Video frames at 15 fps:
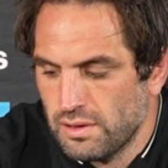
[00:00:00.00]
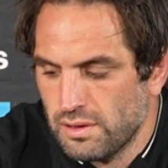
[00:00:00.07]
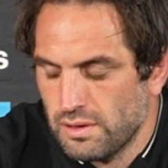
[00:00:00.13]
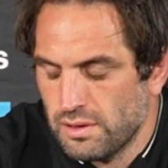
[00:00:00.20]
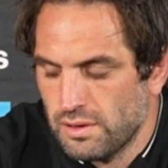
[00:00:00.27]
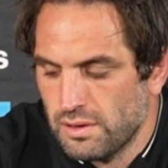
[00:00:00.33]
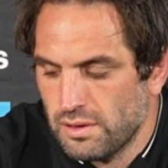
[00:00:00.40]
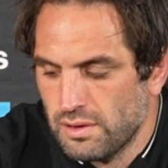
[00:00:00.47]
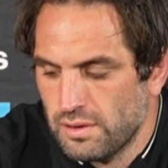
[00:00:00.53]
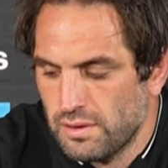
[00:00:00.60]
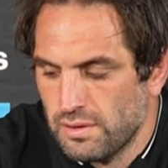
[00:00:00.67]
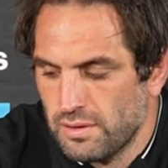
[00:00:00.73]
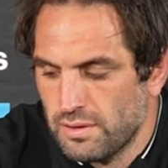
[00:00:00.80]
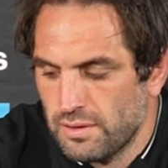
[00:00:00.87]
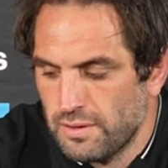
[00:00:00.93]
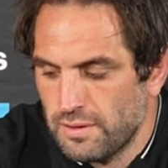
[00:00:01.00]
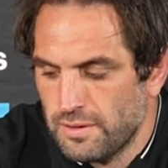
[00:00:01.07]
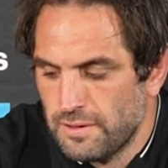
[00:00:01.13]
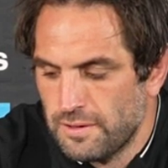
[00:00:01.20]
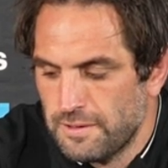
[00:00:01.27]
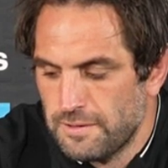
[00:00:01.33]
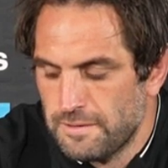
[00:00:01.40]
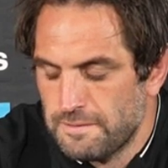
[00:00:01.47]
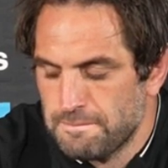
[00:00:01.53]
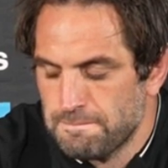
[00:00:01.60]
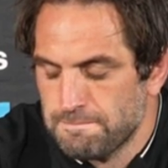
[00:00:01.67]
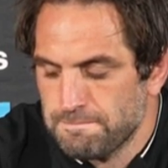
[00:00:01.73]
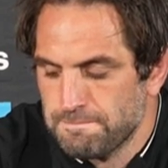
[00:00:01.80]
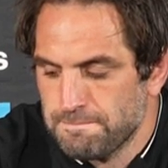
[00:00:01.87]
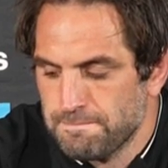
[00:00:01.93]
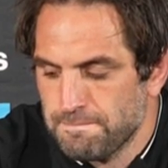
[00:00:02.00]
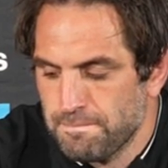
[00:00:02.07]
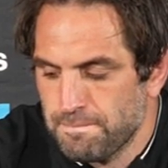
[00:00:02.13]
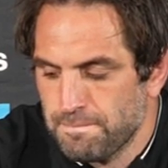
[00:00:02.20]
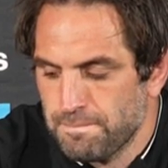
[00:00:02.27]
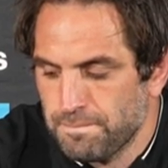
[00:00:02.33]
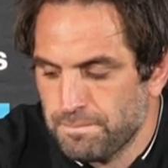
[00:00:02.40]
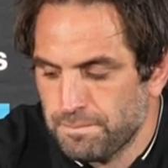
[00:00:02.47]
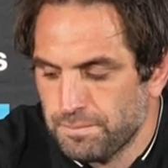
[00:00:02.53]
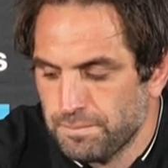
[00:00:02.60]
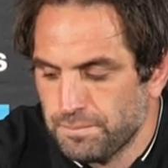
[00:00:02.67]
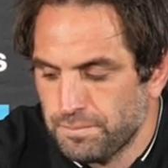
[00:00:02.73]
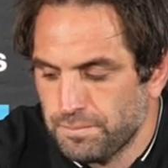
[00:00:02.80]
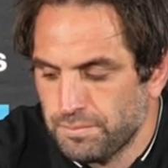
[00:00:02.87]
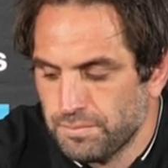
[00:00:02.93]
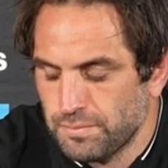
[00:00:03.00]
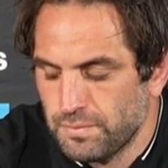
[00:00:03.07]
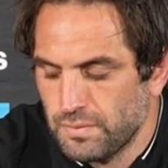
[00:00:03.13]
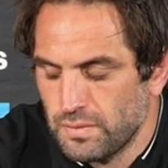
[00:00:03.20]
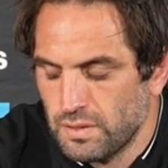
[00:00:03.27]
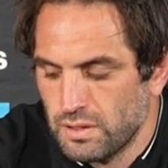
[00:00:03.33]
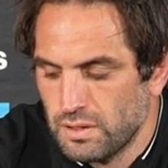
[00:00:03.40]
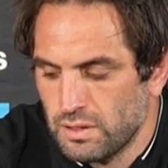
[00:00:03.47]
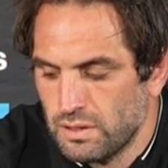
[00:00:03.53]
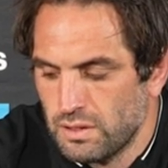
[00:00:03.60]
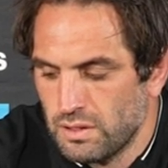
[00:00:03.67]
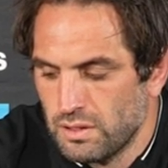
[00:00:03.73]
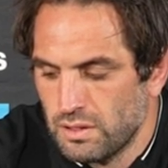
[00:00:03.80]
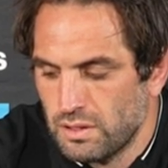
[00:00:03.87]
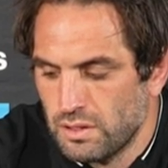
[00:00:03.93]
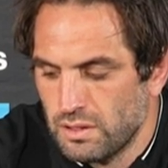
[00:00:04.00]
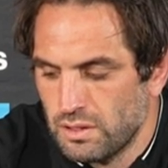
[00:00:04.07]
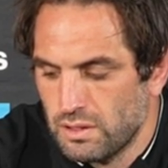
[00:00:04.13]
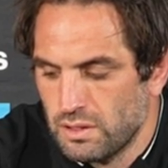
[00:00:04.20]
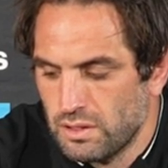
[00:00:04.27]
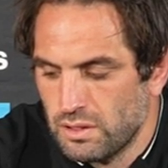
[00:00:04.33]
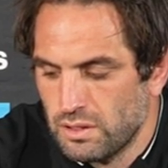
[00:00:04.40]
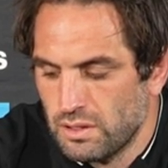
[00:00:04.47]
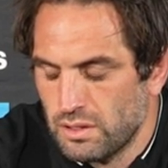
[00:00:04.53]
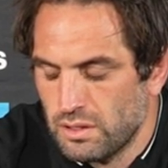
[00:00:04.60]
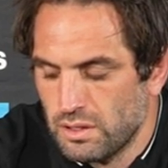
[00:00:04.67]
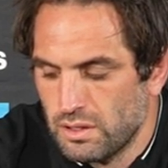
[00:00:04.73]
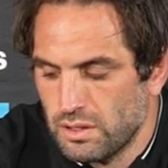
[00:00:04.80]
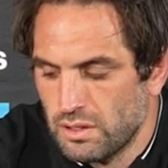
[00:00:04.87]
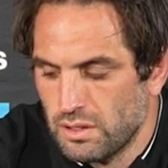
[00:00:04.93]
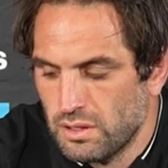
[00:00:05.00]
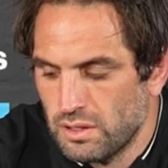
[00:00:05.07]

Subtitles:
This person isn't speaking.